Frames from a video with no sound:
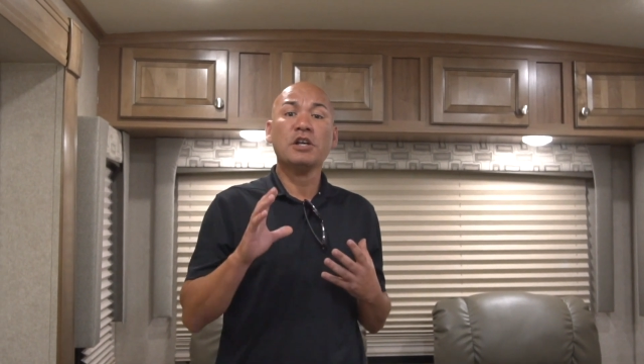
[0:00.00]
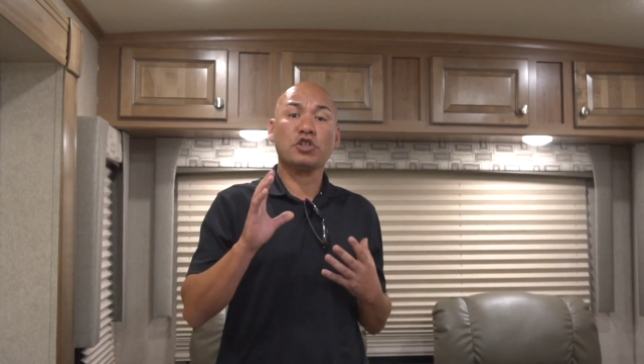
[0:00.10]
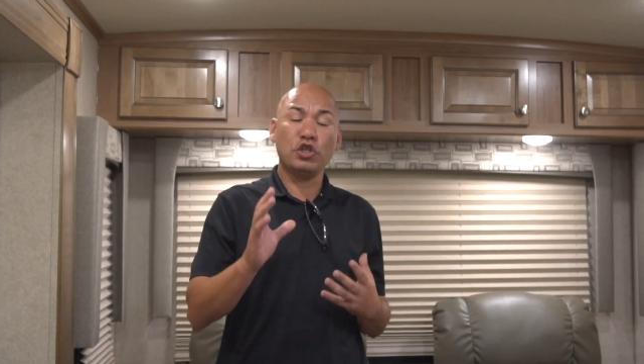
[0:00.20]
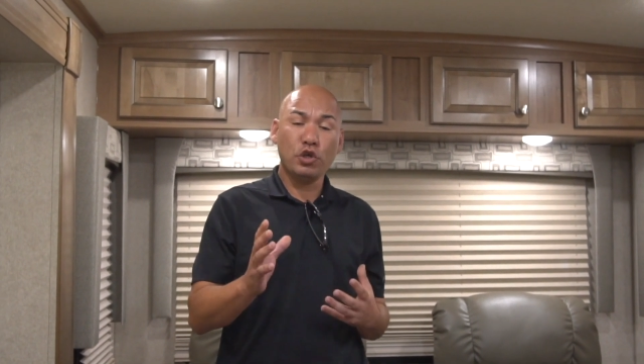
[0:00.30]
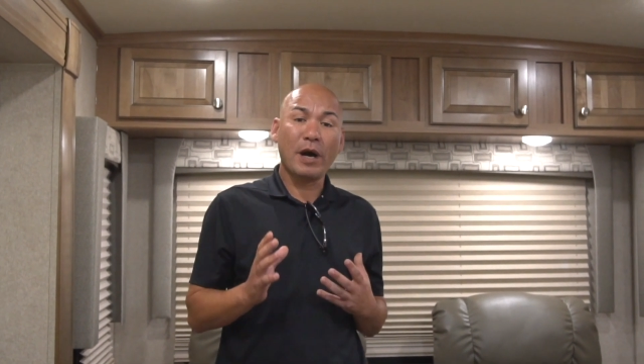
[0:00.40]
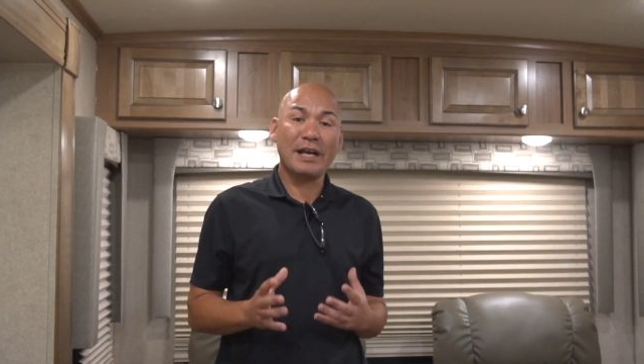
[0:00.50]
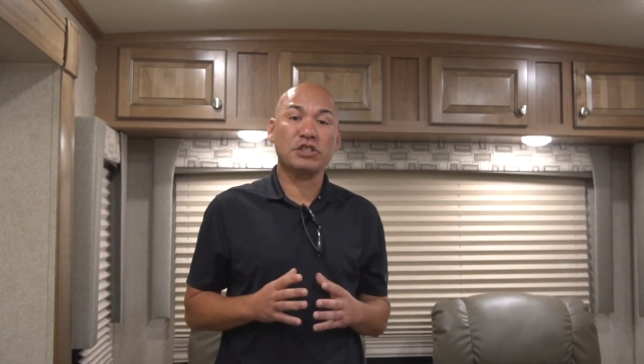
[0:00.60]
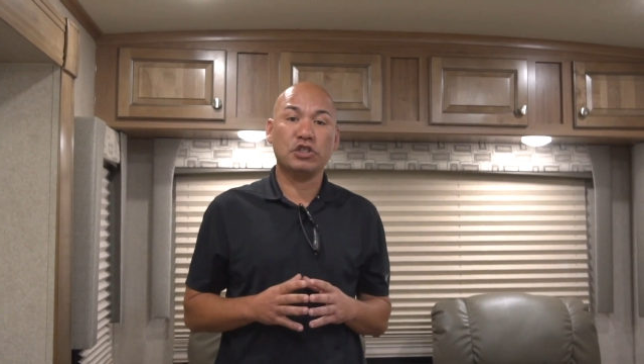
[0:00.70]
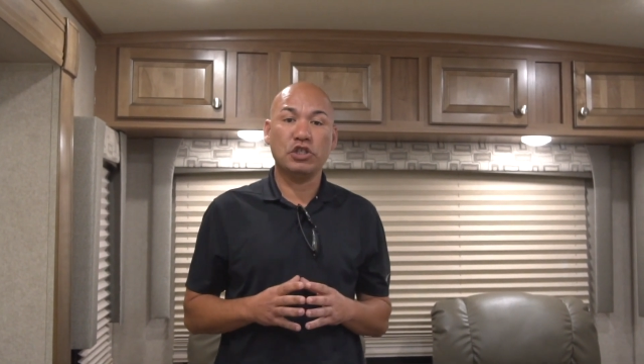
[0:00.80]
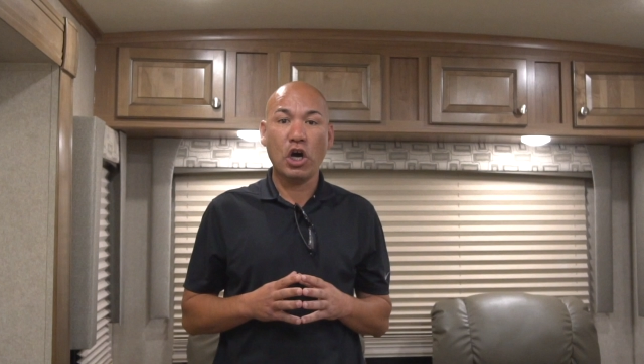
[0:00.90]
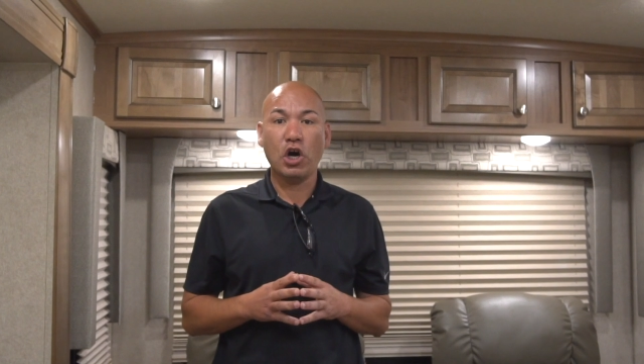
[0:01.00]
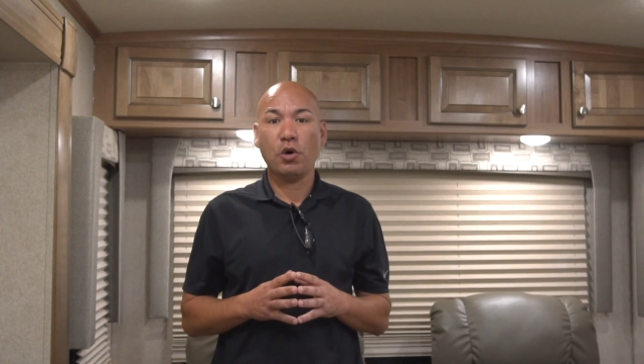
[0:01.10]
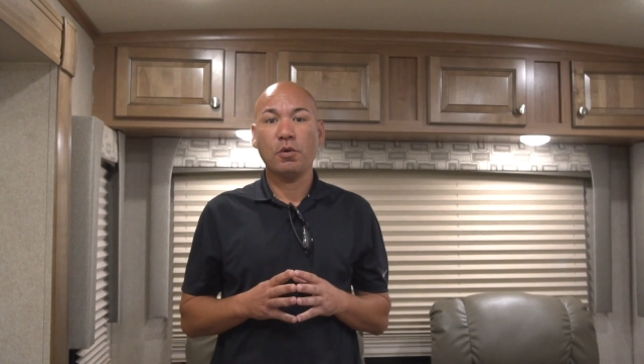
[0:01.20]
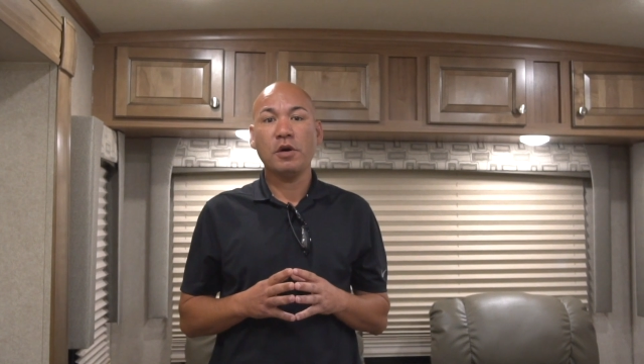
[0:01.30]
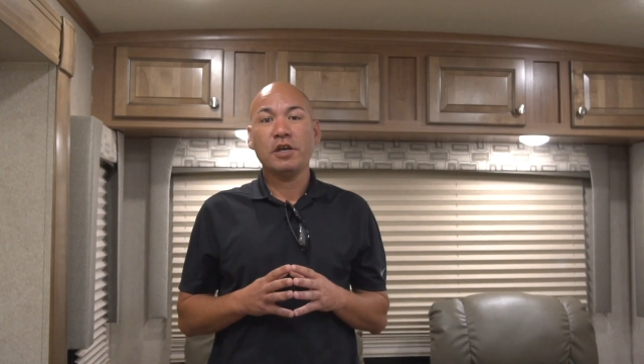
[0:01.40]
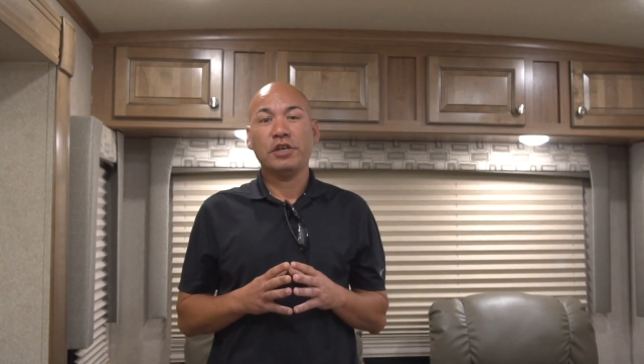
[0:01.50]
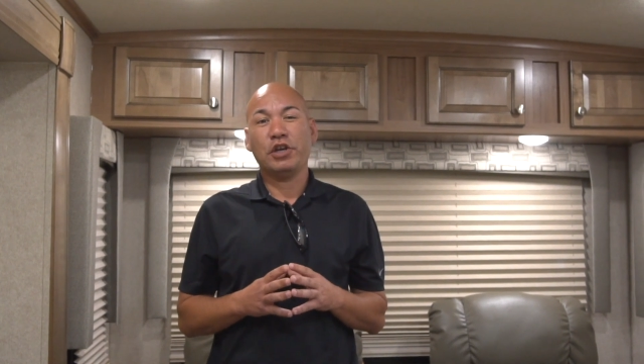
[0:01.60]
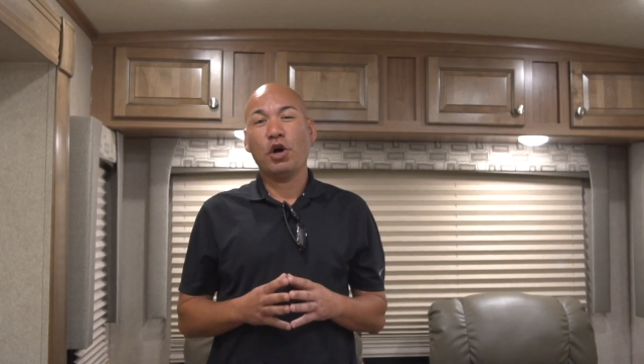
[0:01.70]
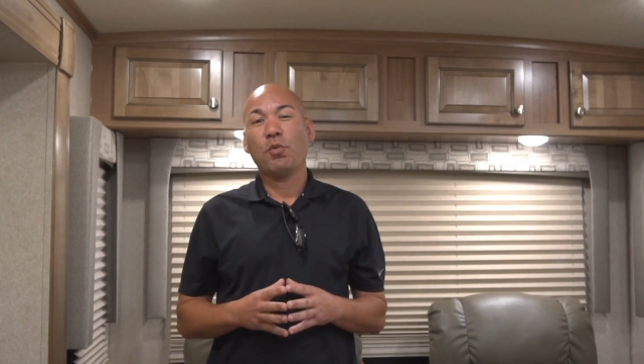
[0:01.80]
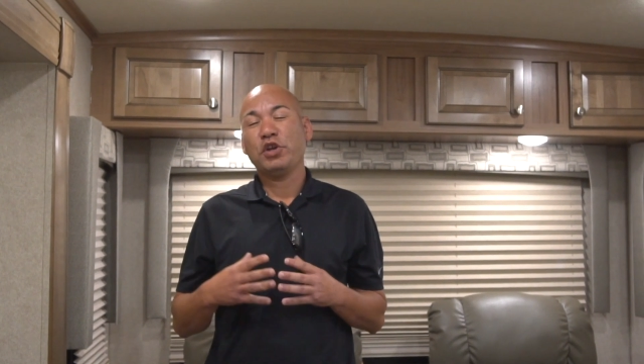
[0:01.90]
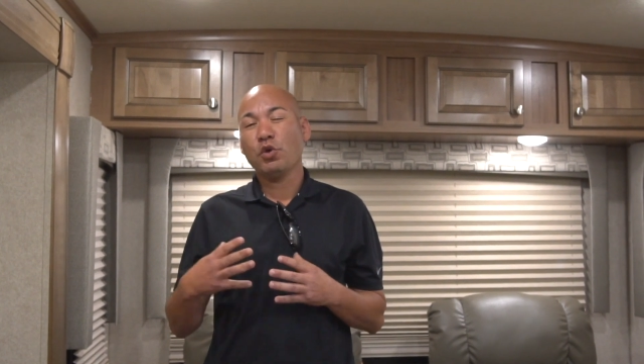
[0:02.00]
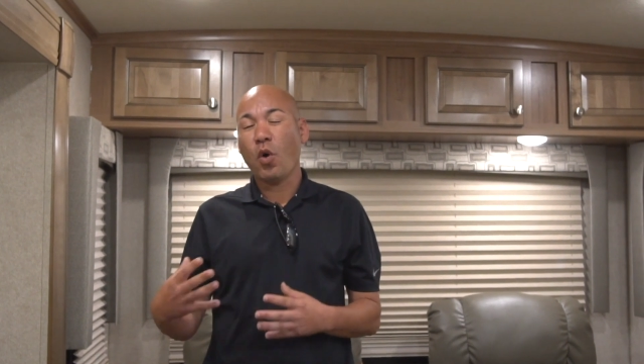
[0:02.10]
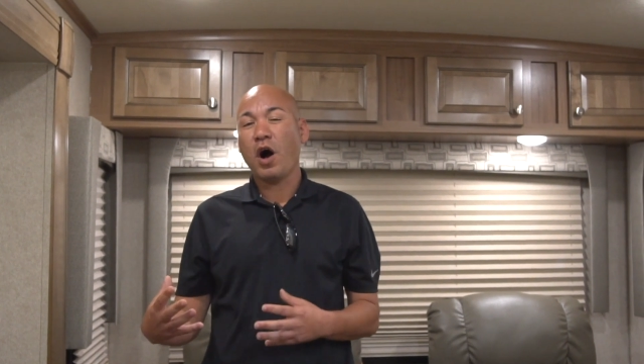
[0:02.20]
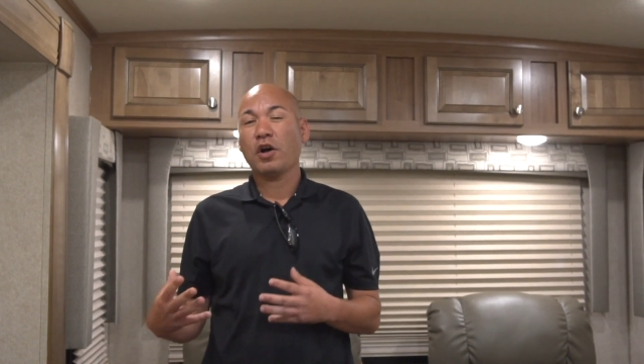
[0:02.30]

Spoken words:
so you guys know, when you